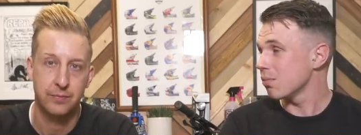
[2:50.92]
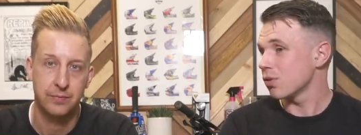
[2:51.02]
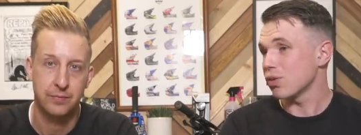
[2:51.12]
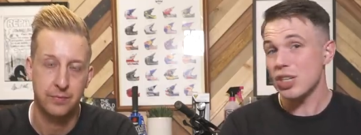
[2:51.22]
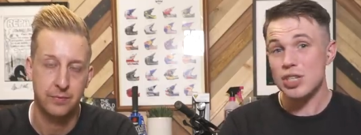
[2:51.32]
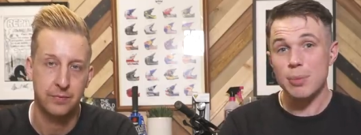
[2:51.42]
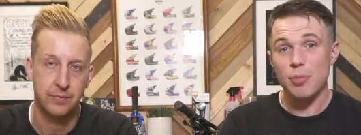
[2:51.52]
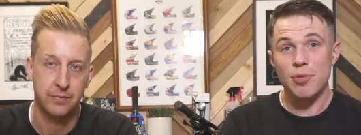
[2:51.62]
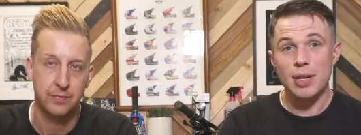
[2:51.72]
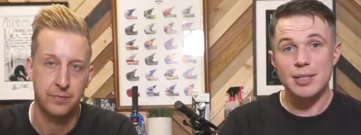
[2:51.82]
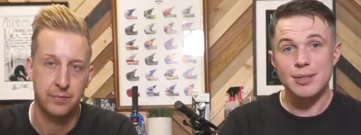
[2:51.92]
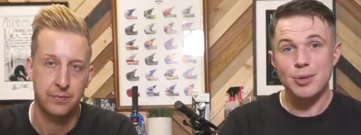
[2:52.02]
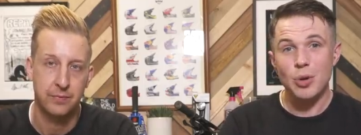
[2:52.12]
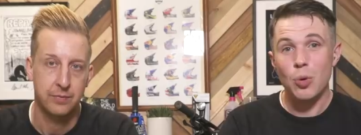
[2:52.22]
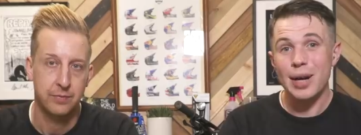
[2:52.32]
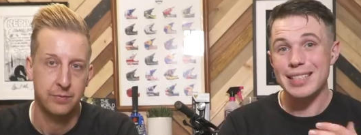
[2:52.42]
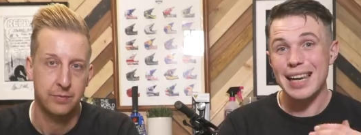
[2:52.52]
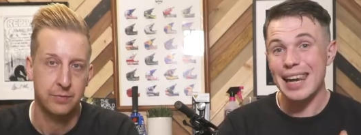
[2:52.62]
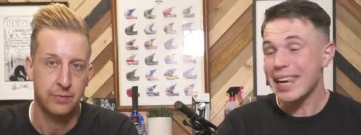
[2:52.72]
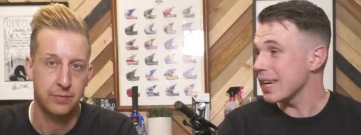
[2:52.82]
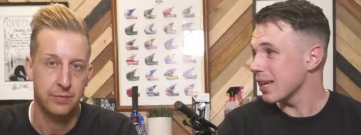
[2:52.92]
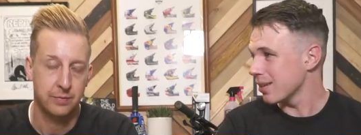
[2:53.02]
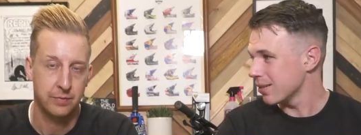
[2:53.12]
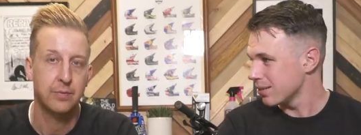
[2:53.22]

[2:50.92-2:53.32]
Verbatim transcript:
Speaker 1: traditionally provides quite a linear